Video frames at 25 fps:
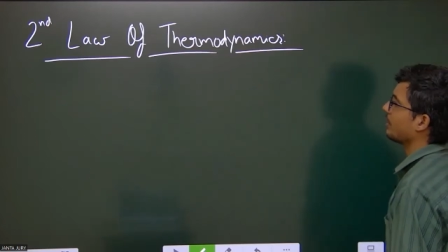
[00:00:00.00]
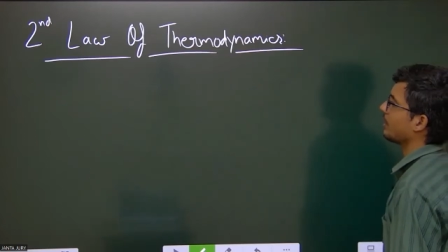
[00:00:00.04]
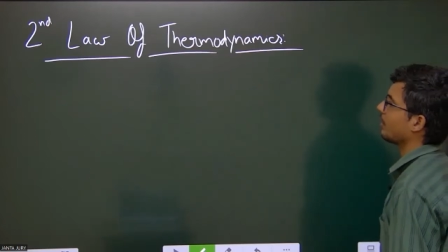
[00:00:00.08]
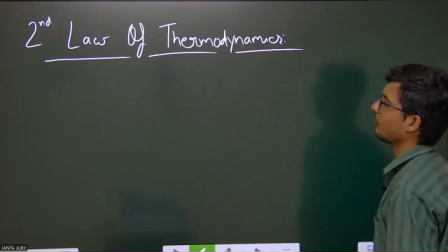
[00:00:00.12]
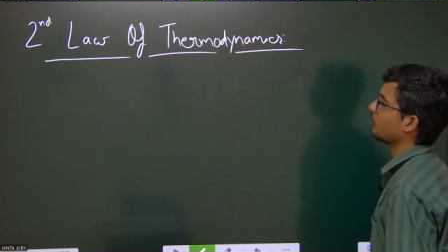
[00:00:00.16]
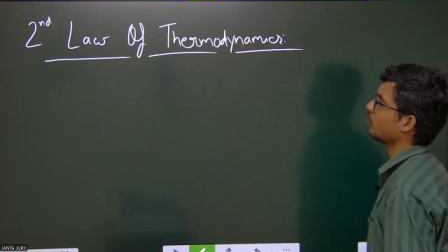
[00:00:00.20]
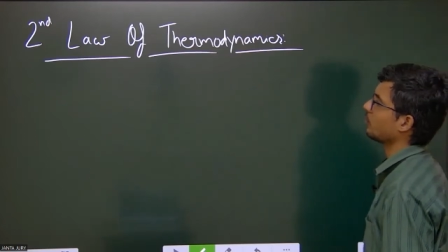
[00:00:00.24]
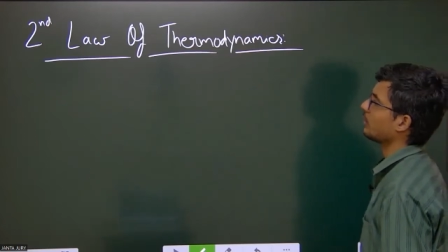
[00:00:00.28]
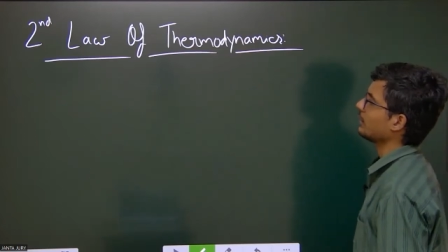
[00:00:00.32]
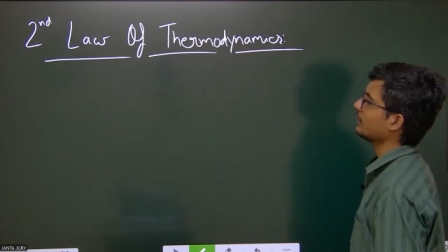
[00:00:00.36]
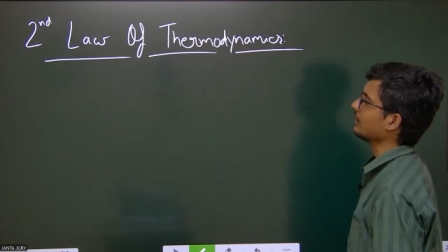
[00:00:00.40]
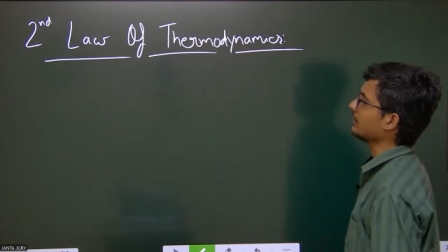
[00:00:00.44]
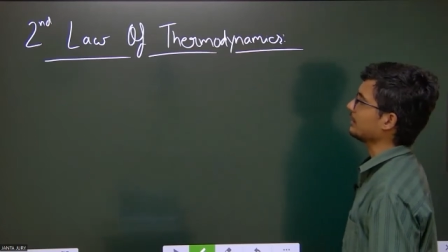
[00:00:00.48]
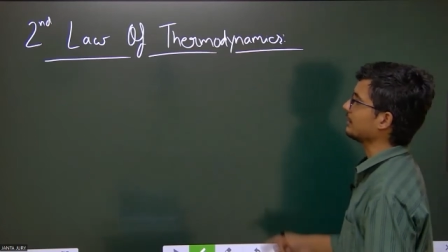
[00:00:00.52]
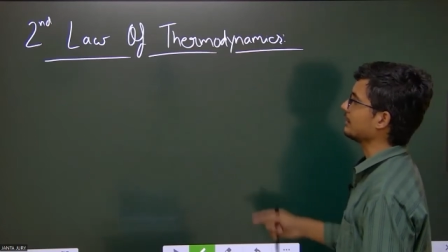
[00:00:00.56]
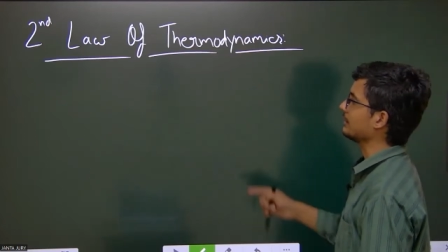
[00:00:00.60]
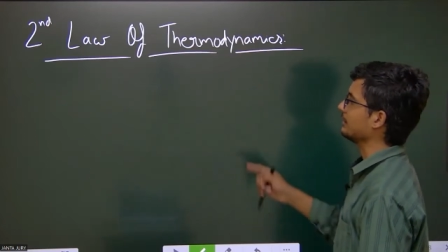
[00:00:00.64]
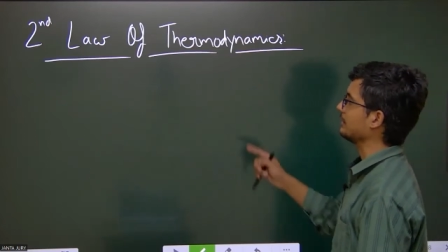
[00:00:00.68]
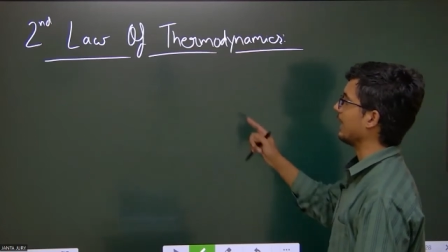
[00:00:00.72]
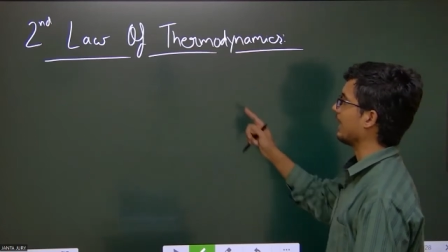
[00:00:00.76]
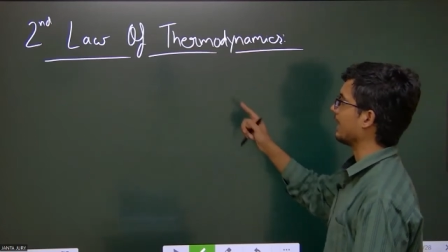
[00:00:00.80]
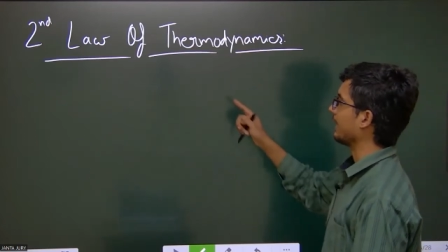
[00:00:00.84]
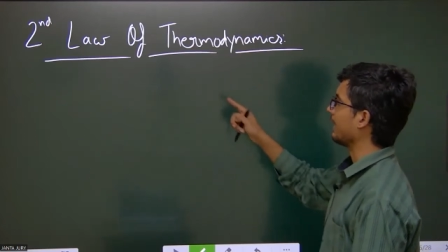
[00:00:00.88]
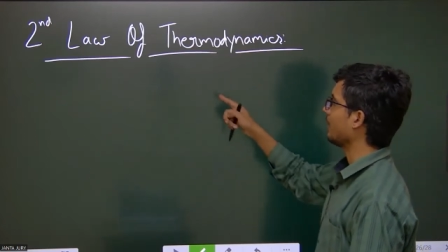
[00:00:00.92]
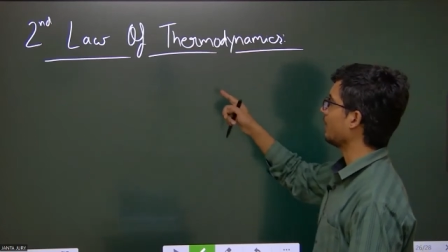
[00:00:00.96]
we come to the
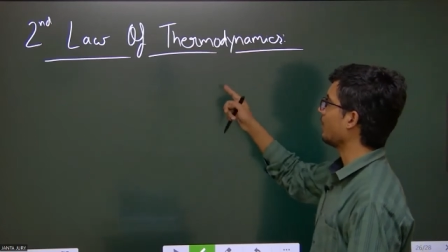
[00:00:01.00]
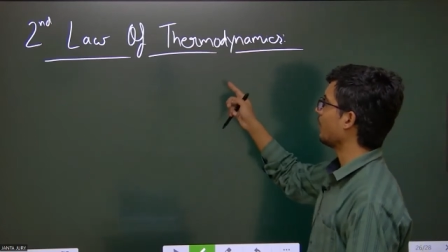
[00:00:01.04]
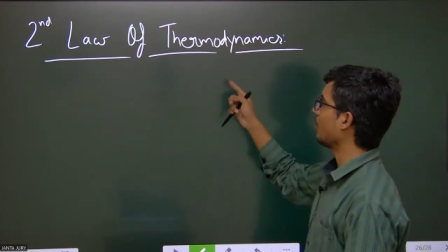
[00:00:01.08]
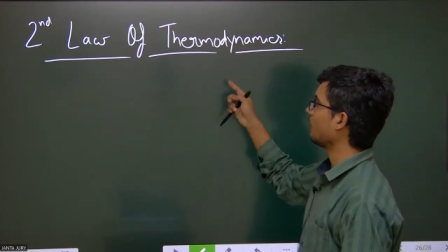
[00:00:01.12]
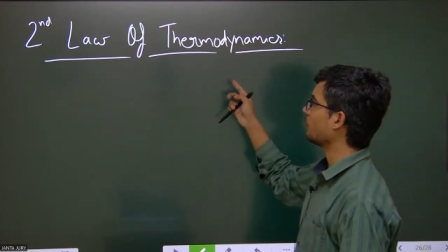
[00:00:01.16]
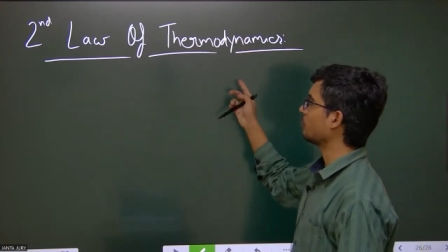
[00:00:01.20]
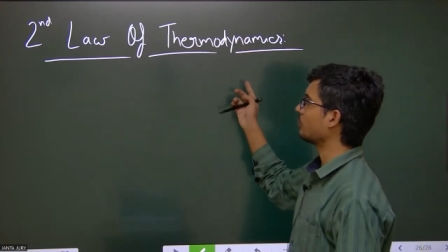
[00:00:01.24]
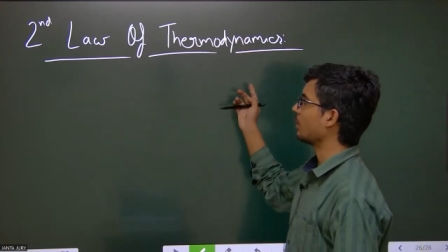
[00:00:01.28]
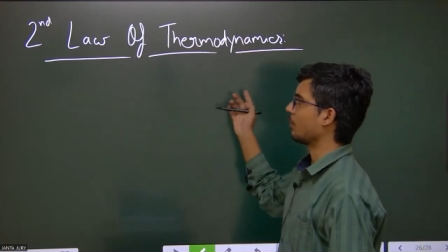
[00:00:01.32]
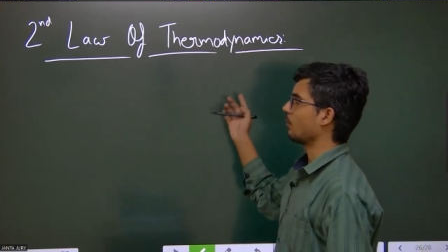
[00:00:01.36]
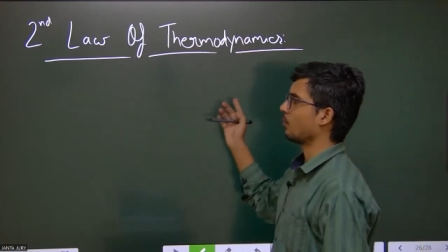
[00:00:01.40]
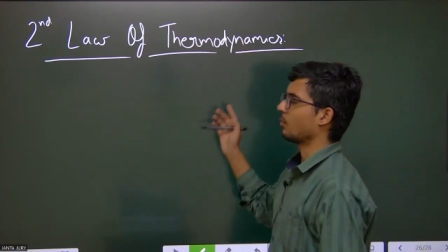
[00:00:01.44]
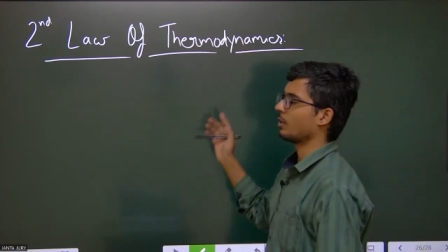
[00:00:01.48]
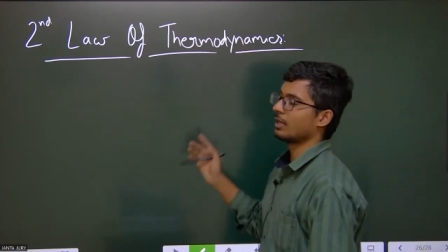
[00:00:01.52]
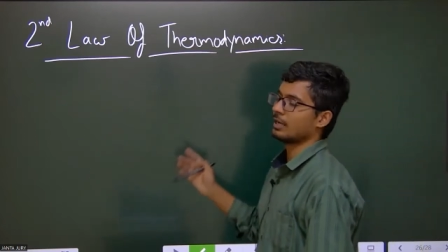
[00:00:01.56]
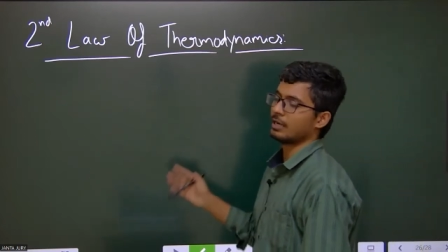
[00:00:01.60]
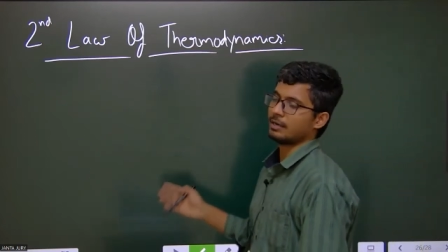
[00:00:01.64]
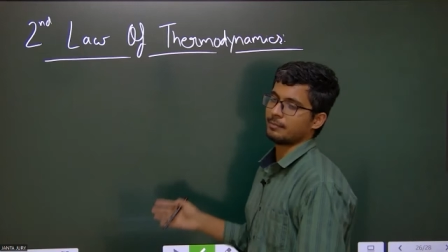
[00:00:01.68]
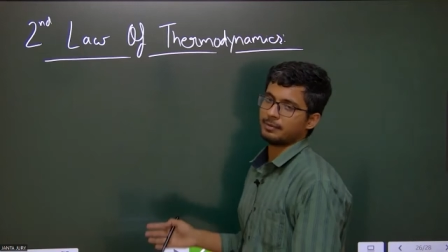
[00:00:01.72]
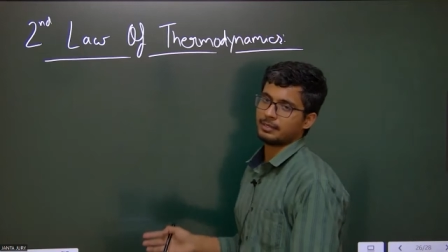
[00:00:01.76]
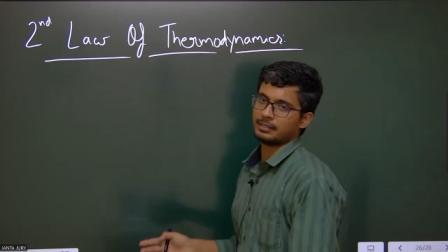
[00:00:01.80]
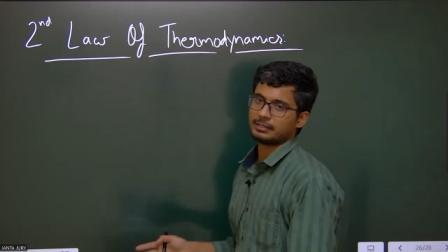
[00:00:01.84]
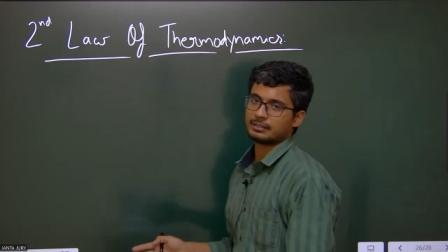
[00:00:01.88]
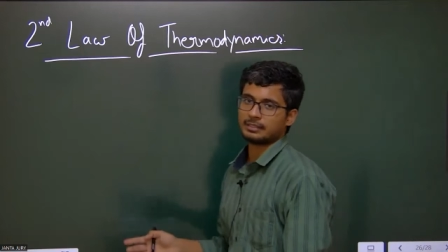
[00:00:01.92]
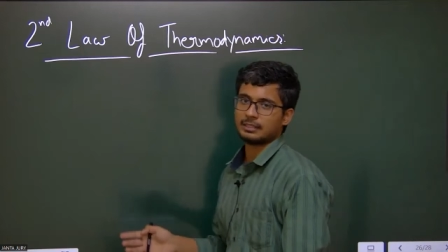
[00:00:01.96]
second law of
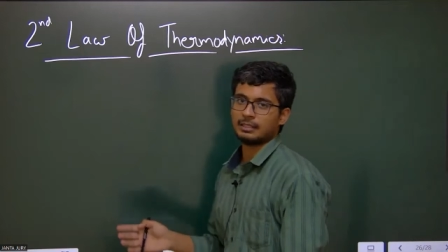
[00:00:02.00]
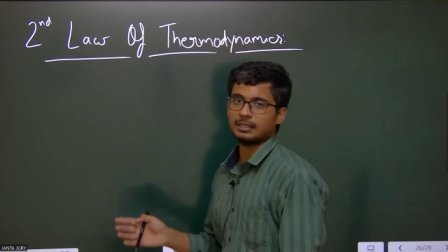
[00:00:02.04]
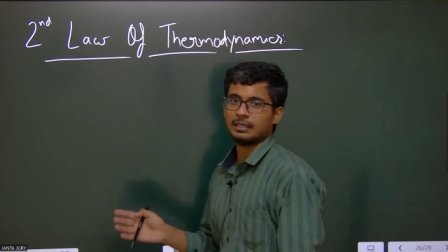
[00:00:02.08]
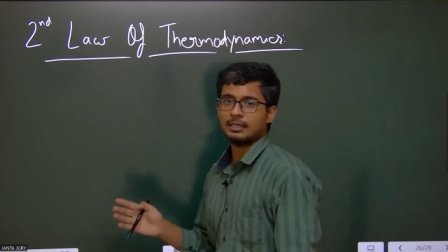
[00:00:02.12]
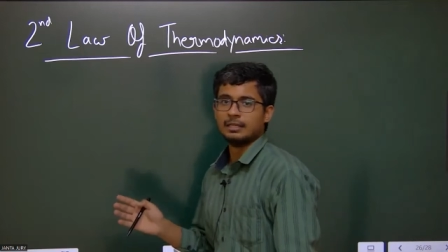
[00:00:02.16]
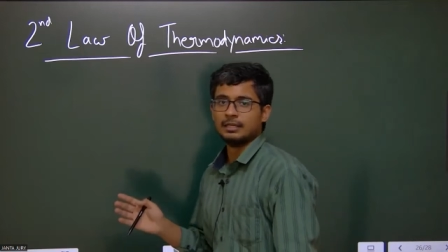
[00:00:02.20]
thermodynamics.